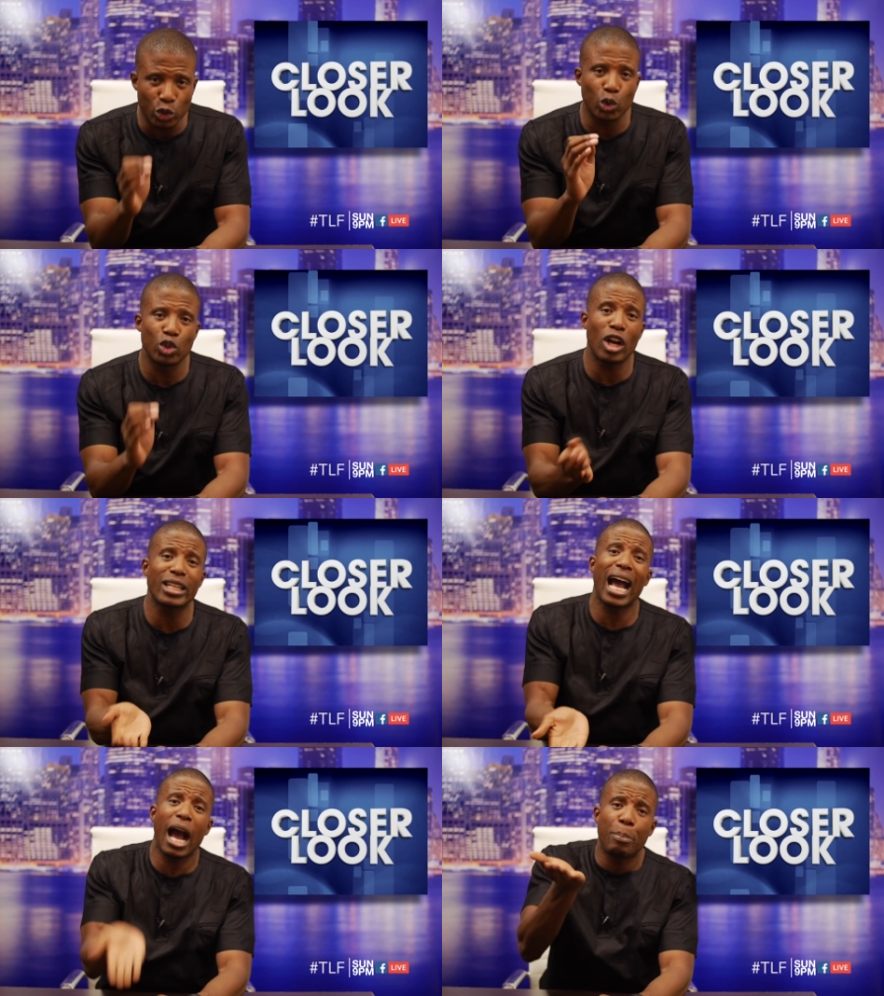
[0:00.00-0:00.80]
Do
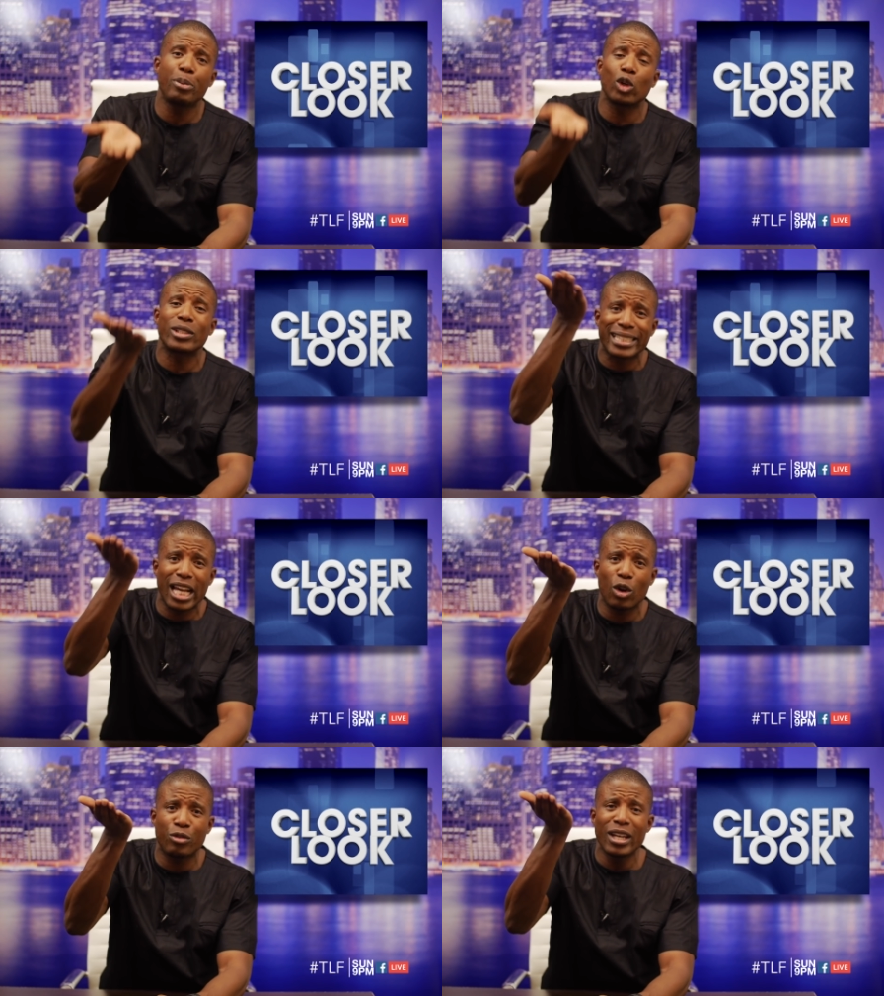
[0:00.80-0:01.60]
not up
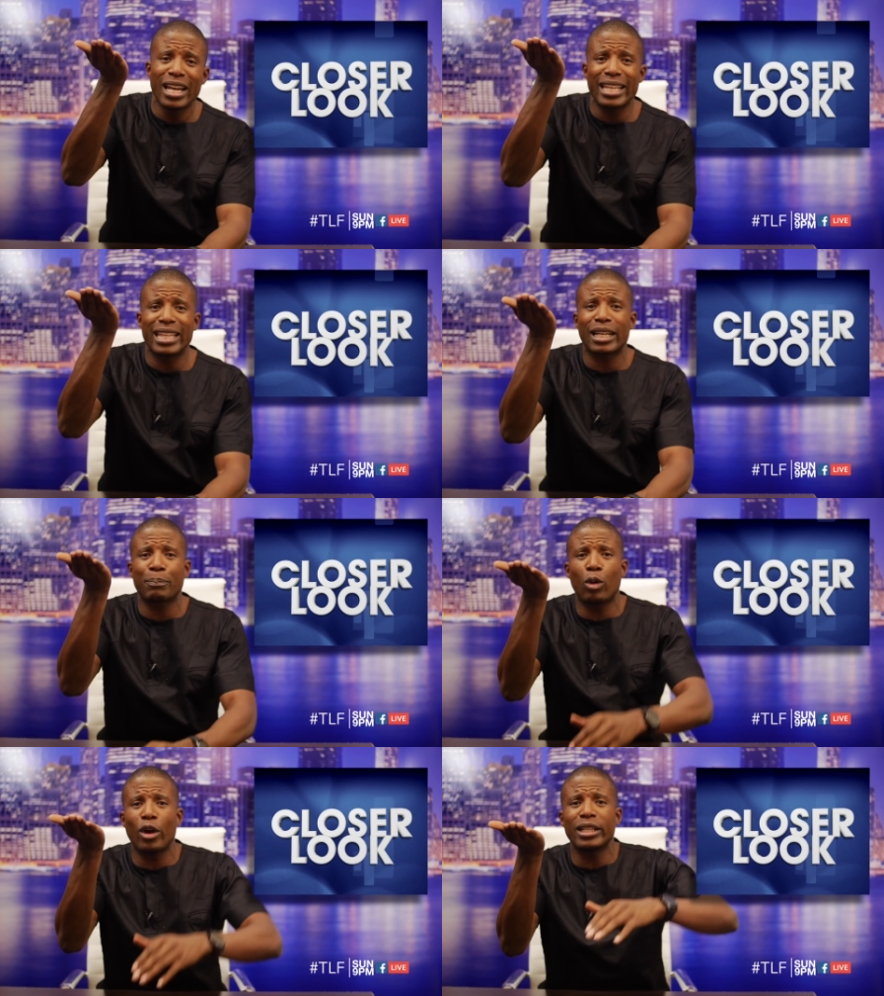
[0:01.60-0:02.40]
yourself at the
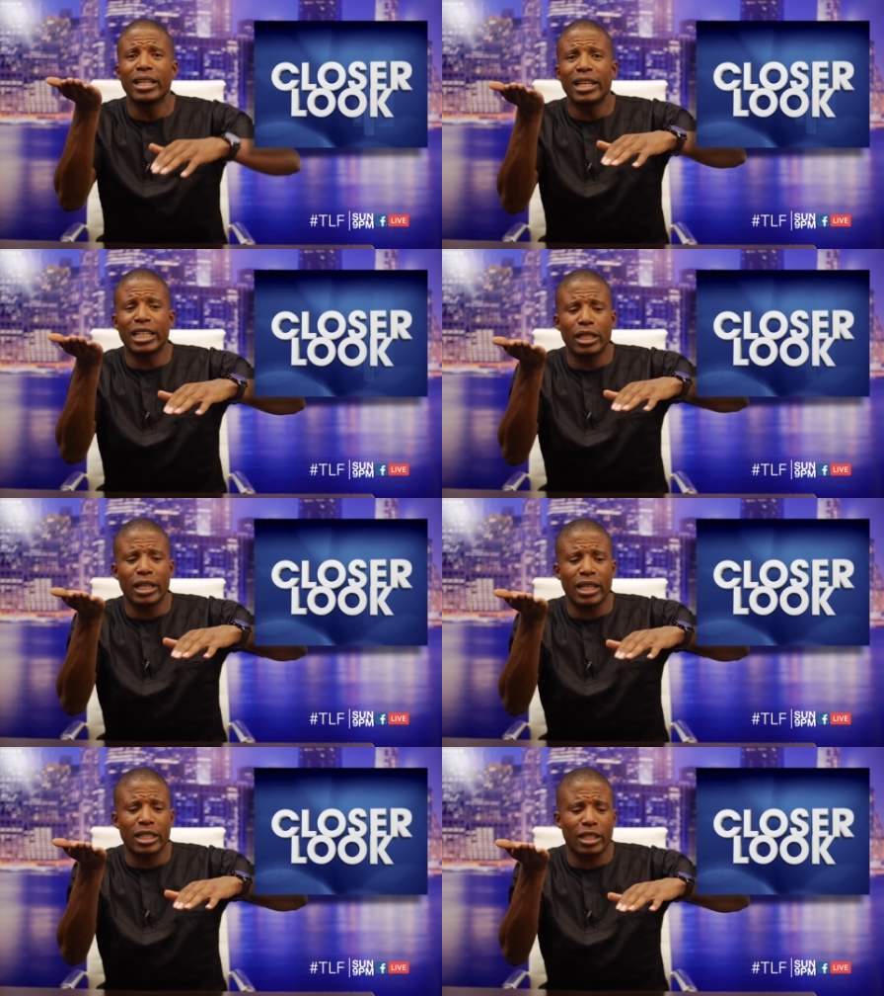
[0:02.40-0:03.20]
point, at,
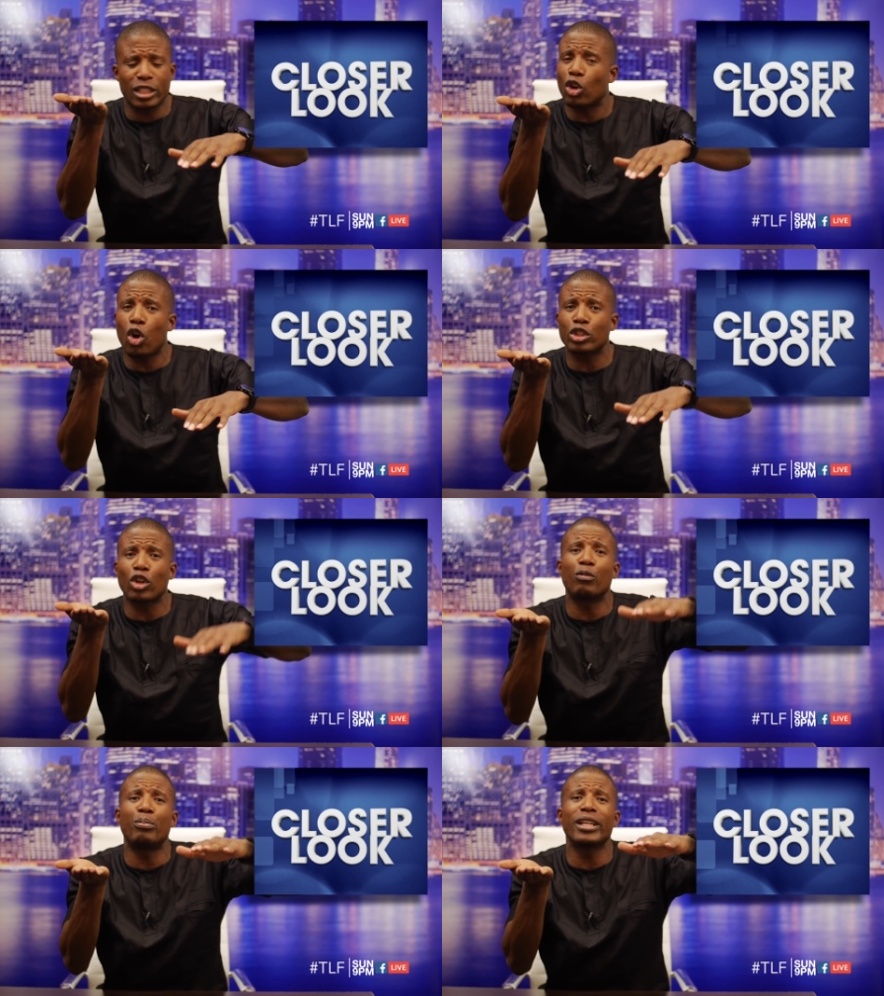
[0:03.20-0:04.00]
at, at, the, at, the, cost
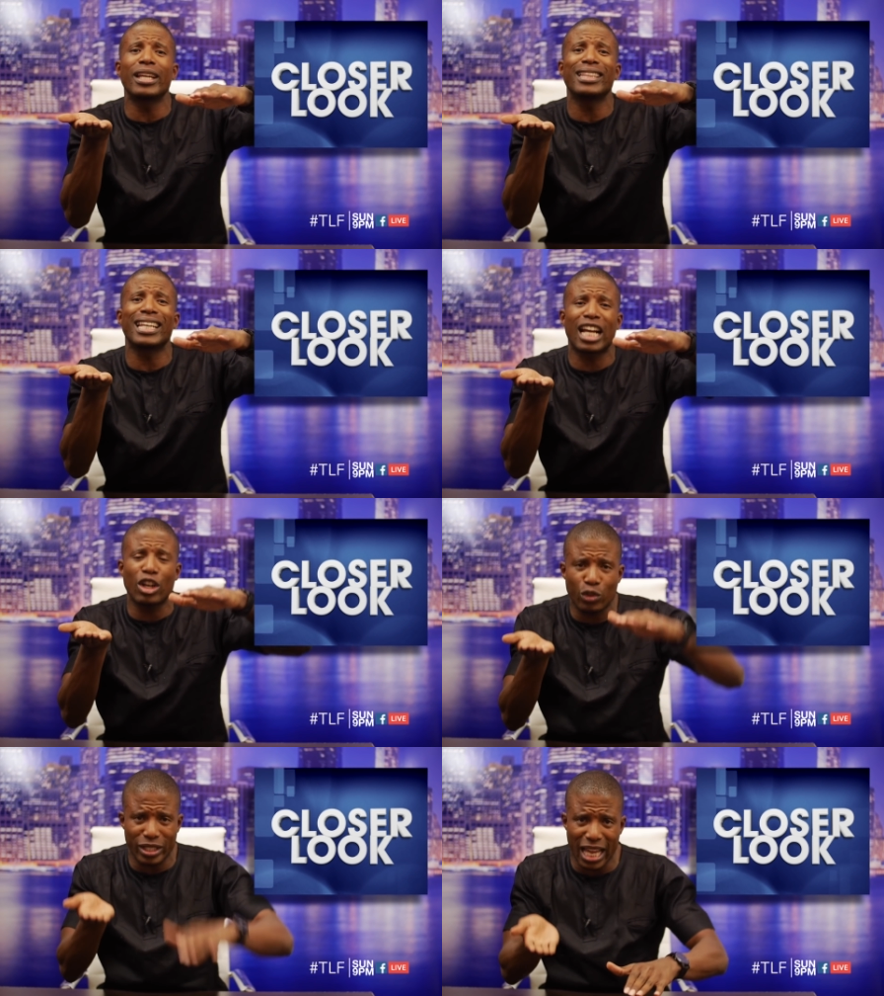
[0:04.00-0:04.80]
of bringing the
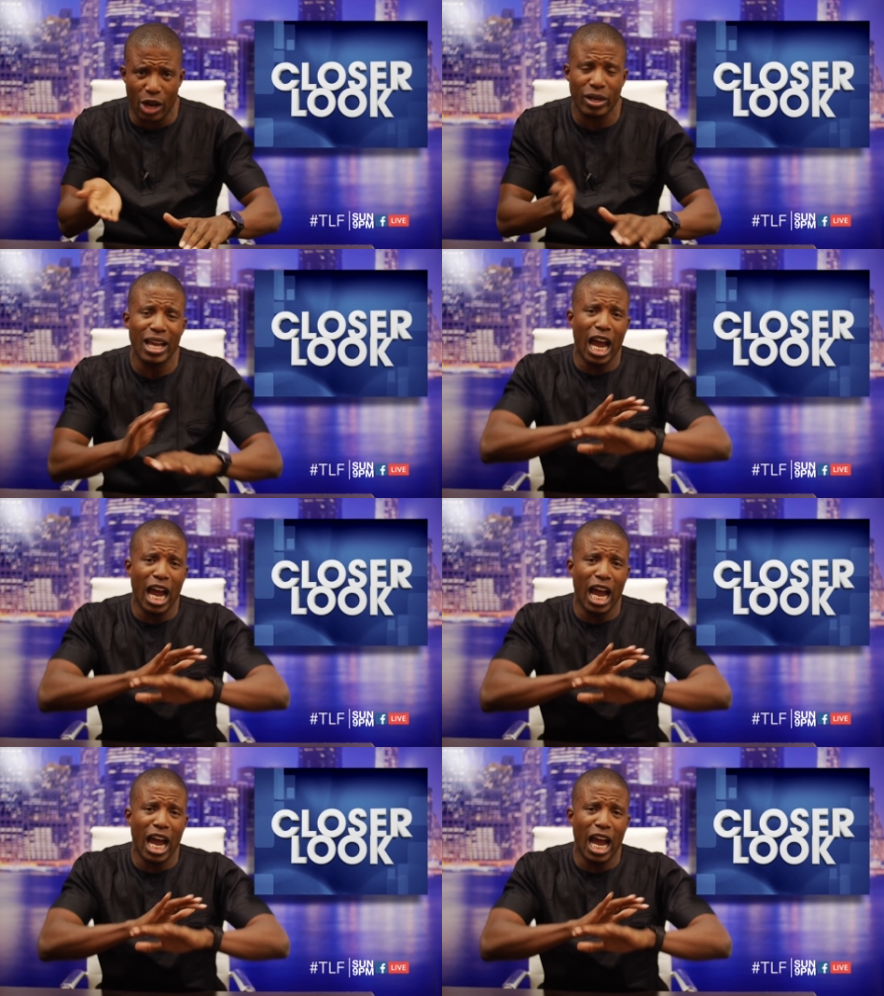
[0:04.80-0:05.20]
country down.